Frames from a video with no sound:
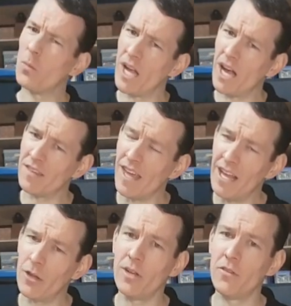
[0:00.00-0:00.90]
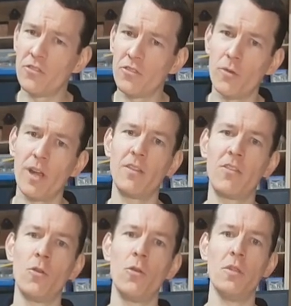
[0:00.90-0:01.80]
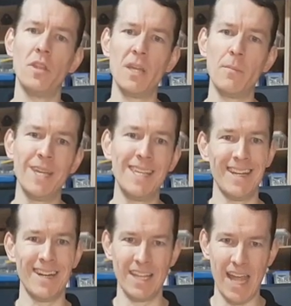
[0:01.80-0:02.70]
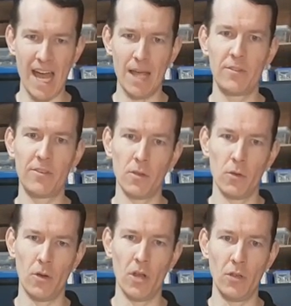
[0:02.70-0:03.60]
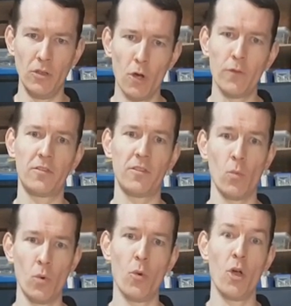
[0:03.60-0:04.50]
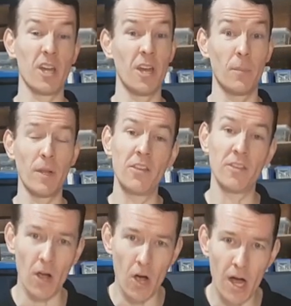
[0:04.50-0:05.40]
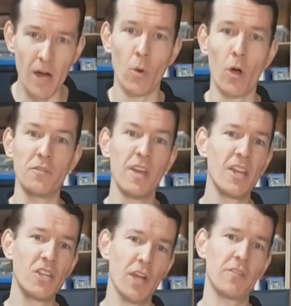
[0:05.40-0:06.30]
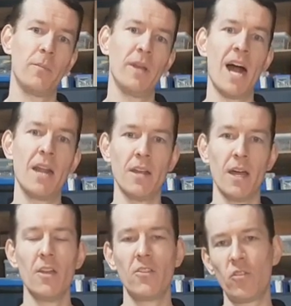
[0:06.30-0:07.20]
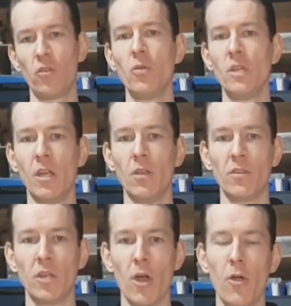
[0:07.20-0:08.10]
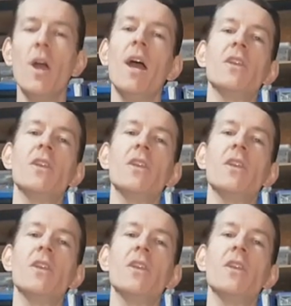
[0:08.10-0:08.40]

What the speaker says: we are tailoring straight to the beginner, the absolute novice woodworker, the place that I was just a bit under 2 years ago,